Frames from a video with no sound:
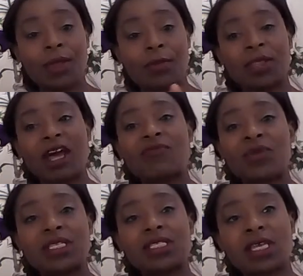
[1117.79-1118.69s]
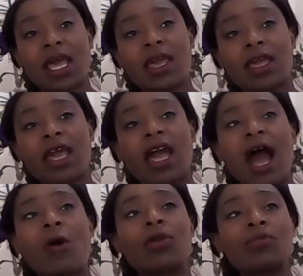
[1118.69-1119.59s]
people that have been saying,
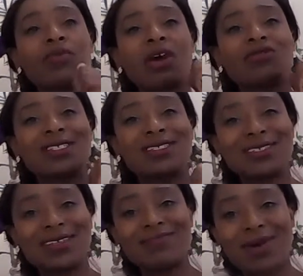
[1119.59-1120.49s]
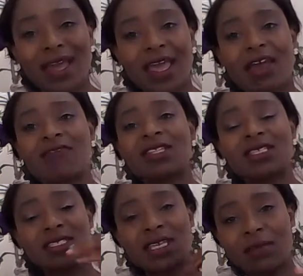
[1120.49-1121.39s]
I want to be able to see my hair at
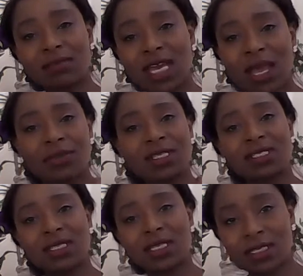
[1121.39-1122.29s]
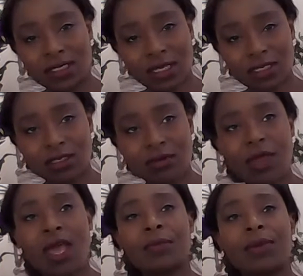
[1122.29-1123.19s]
the same time as see the
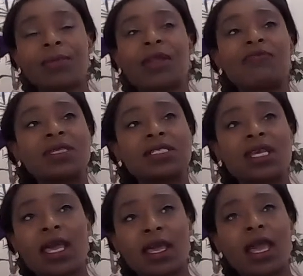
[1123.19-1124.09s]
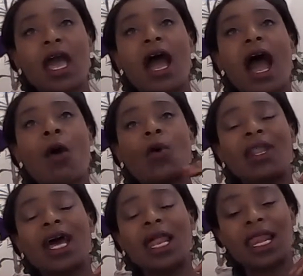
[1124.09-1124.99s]
system, people that have been saying, I
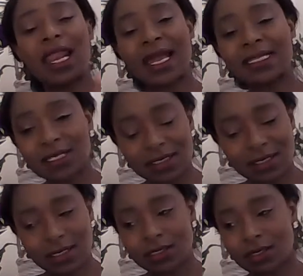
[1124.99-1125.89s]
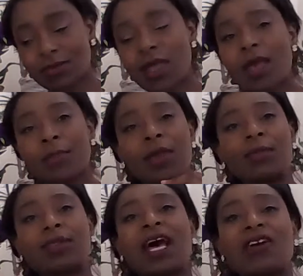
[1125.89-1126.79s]
want a lighter system,
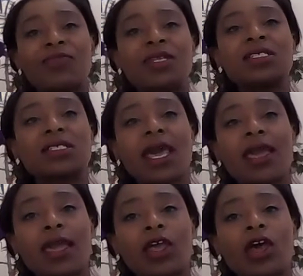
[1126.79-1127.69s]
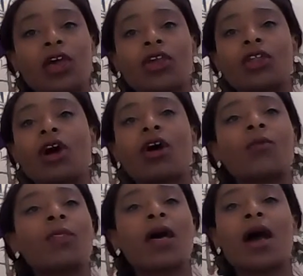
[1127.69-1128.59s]
people that have been saying, you
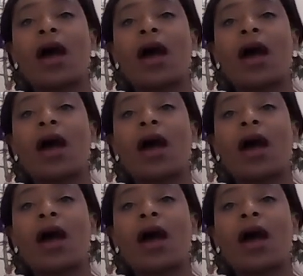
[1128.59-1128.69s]
know,